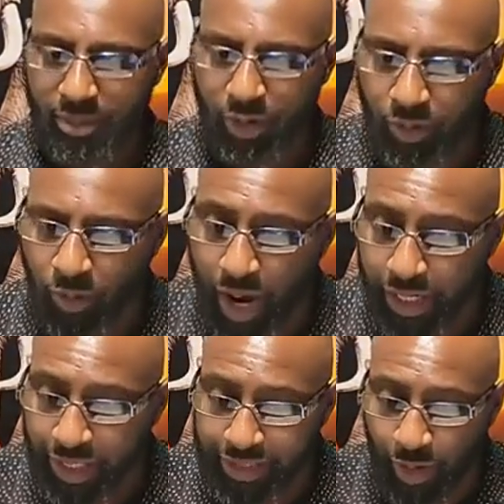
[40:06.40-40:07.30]
Let me
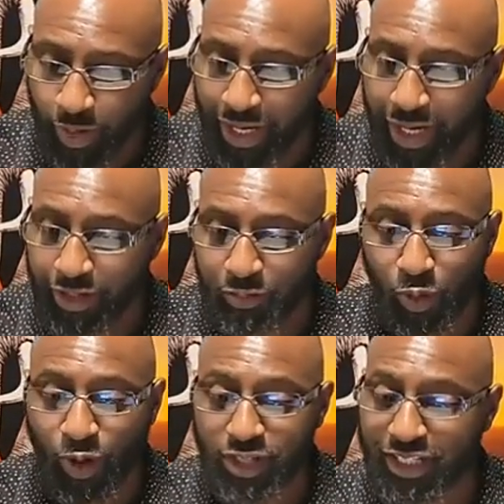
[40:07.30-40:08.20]
rewind because I want to hear the
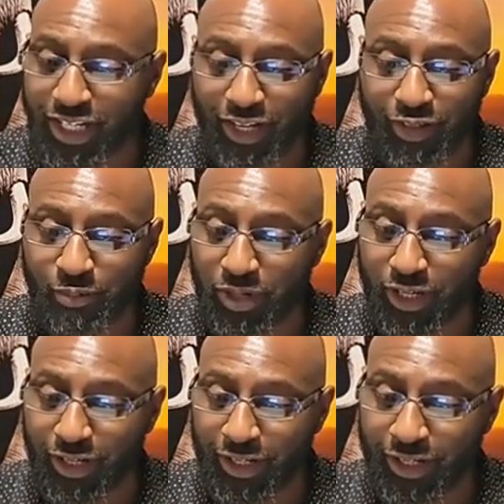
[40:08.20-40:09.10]
poisoning of the
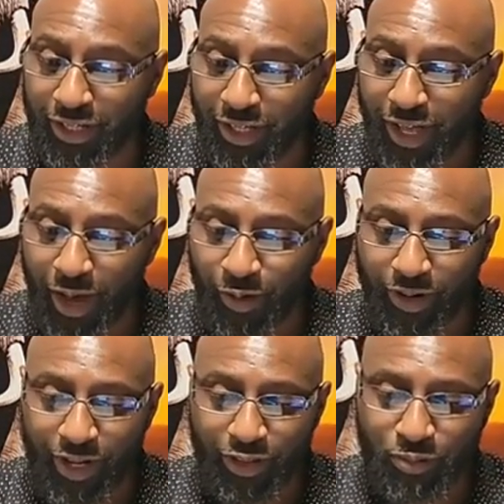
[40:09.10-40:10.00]
blood. I
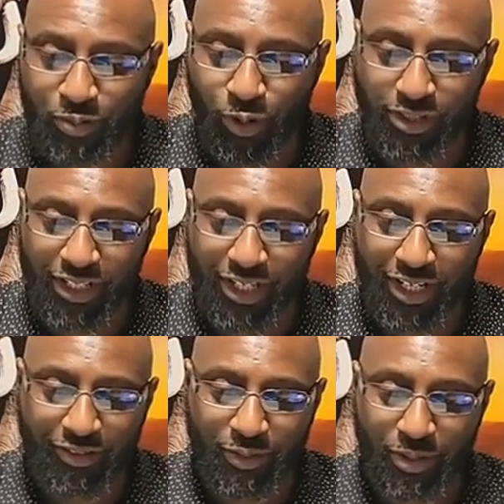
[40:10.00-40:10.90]
want to hear the
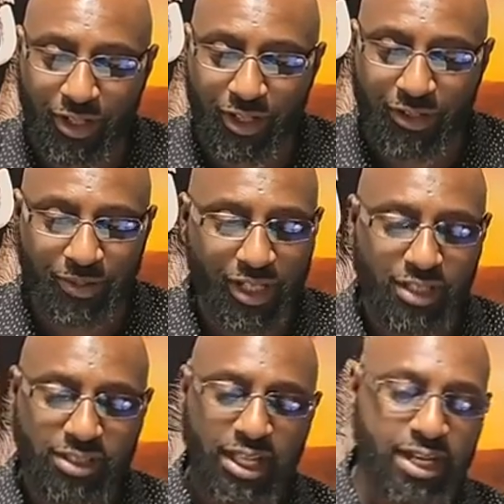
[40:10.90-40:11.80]
poisoning of the blood
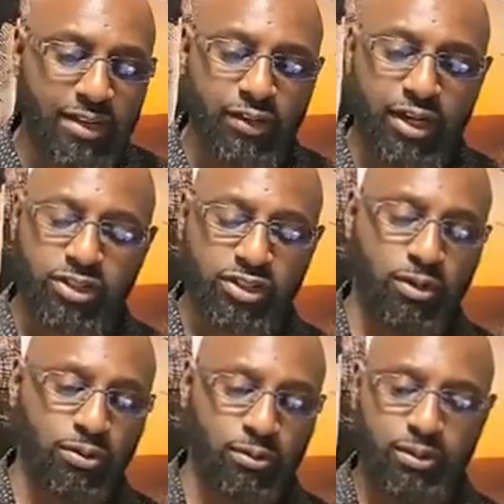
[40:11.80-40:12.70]
because that never gets
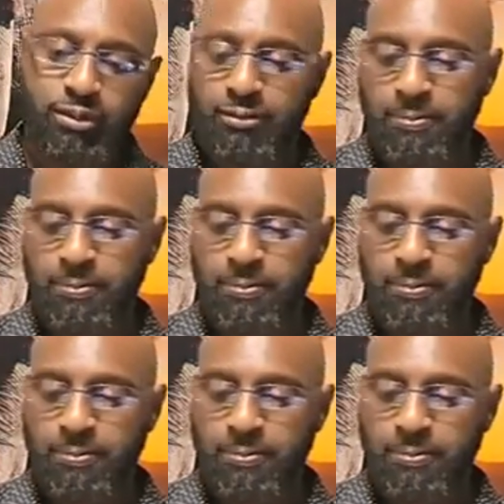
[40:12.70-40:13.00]
old.